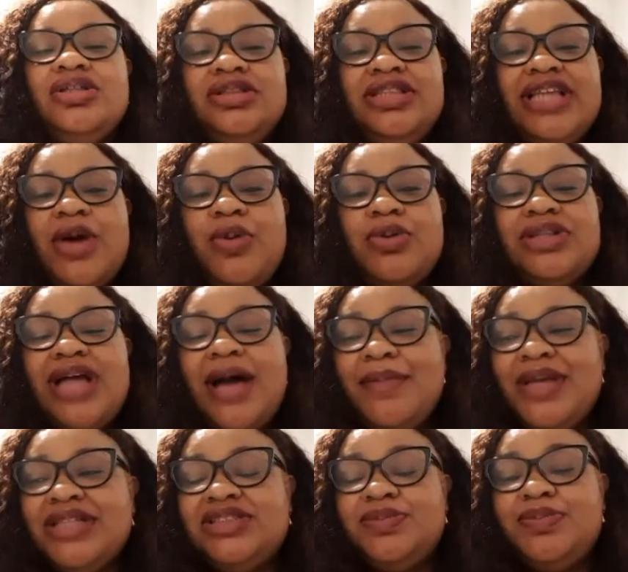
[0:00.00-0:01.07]
that
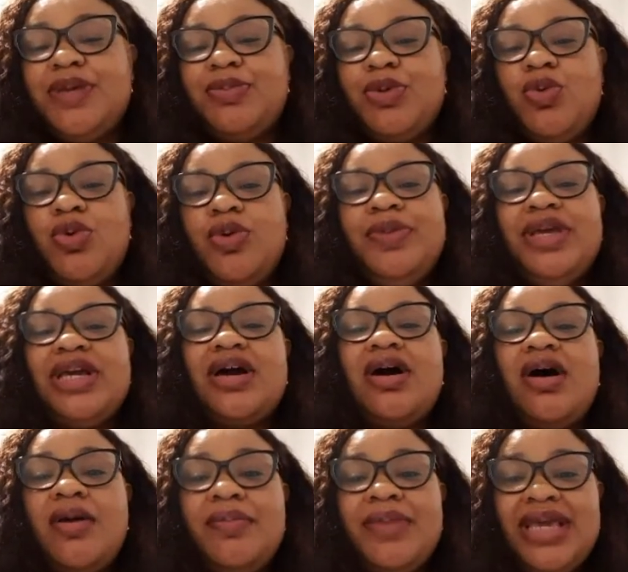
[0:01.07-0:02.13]
means people will be
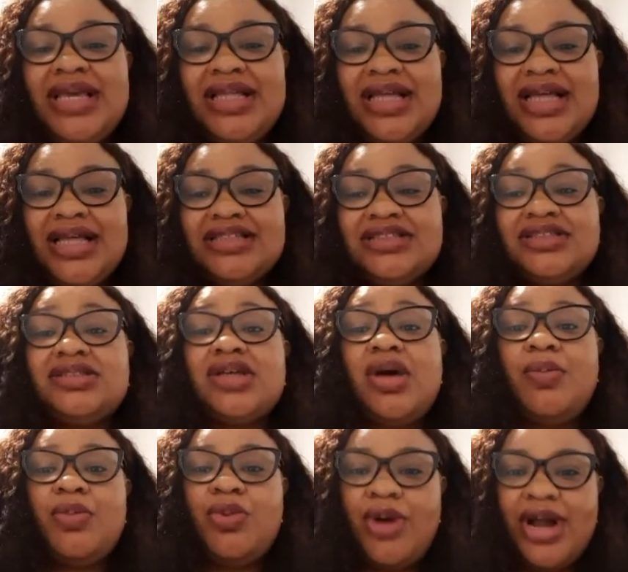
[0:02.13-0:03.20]
coming
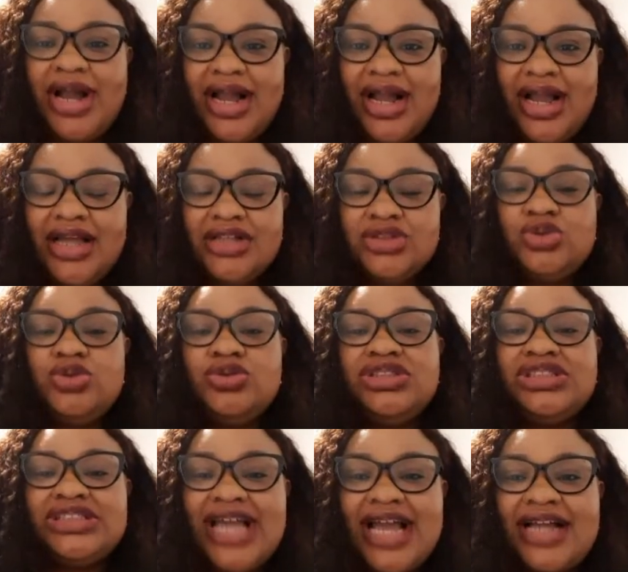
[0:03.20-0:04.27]
somewhere to
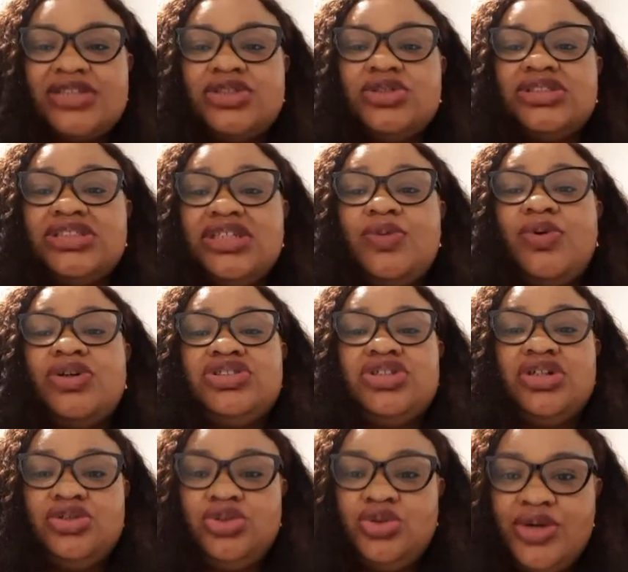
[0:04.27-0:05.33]
check to see what
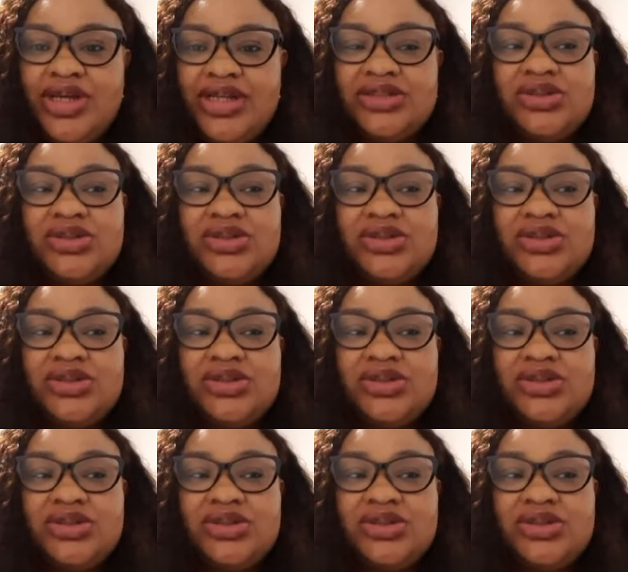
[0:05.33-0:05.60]
you're doing.